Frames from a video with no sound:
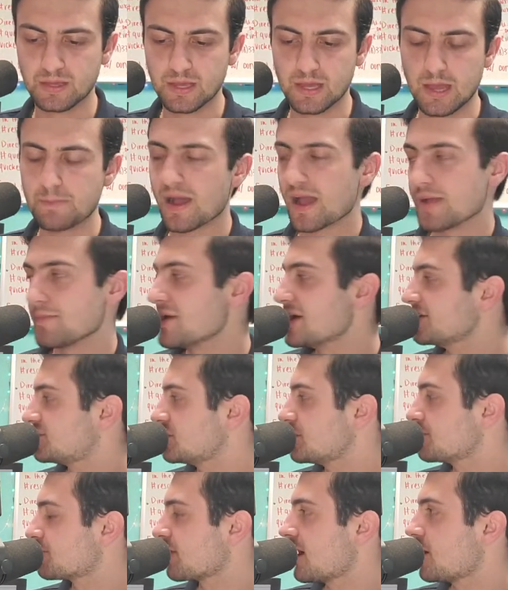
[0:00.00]
by Macy
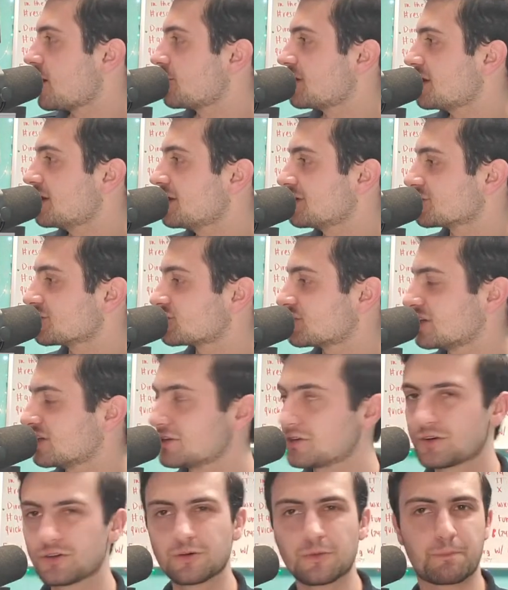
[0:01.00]
Brown hitting a
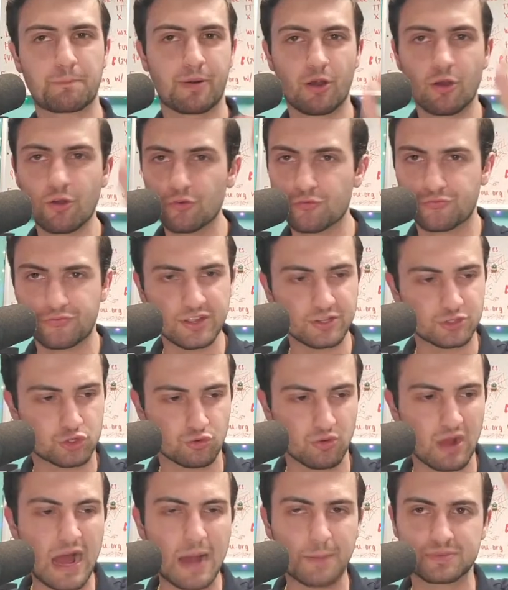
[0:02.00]
single, perfect
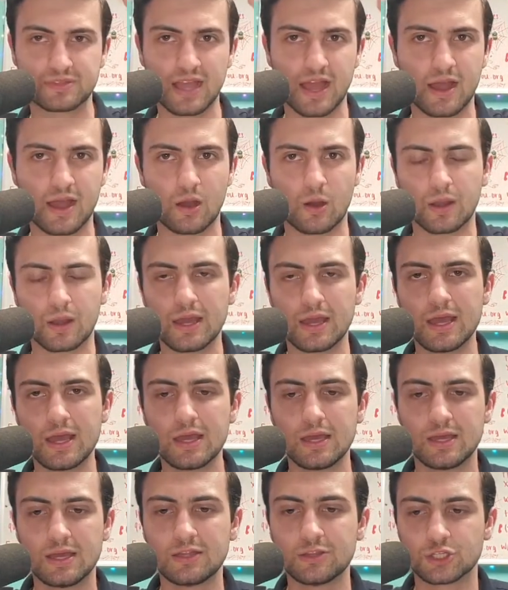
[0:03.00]
drop down
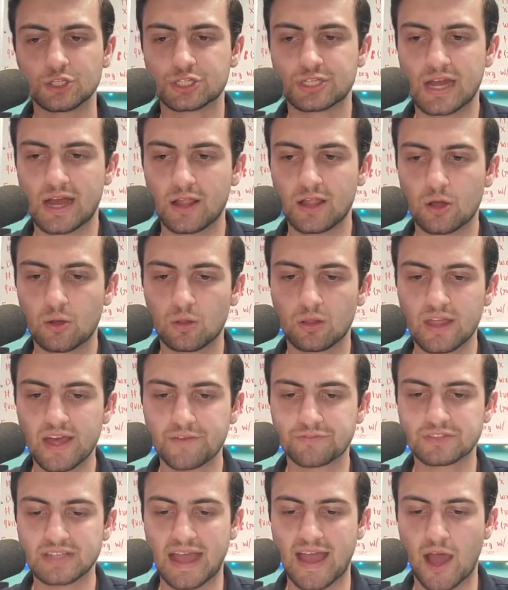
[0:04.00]
in the shallow
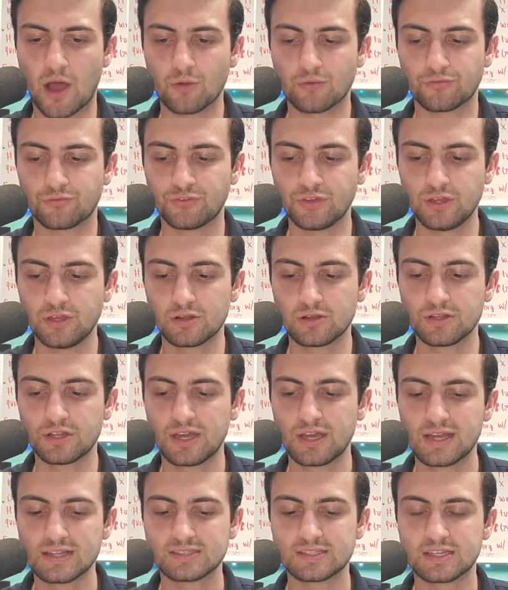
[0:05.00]
left outfield
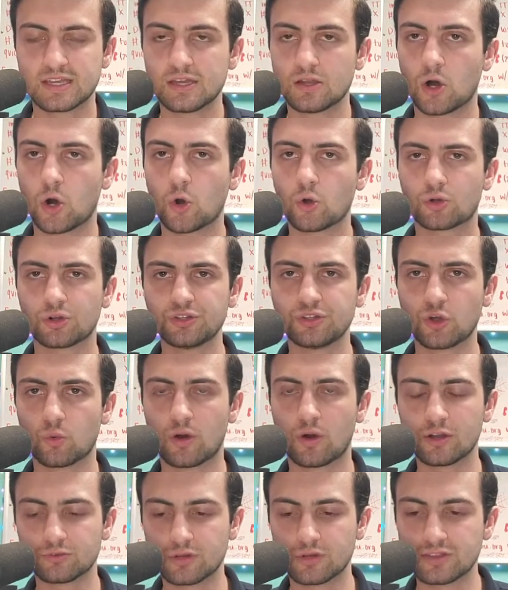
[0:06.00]
to get Oakland the
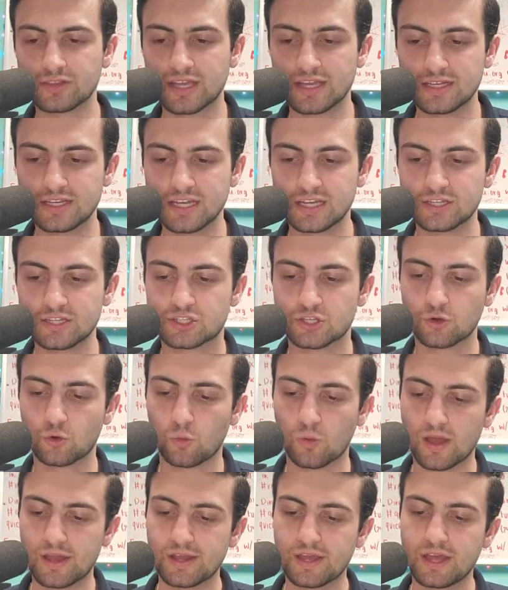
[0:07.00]
1 run they needed to
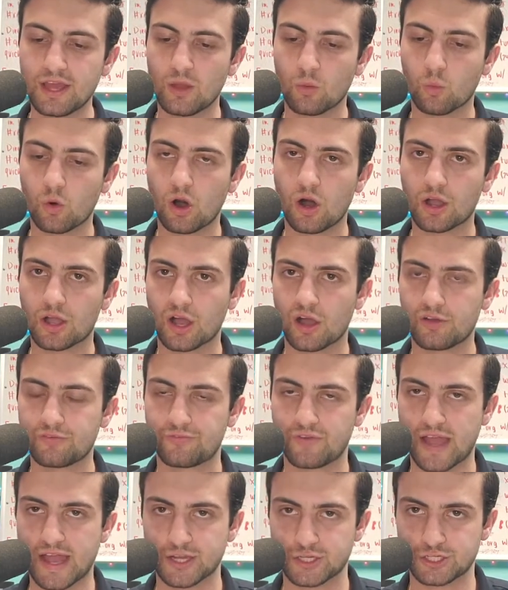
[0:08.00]
win it in walk-off
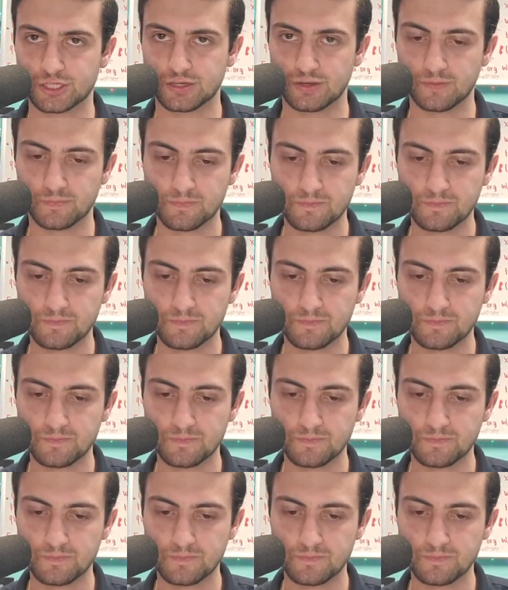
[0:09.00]
fashion.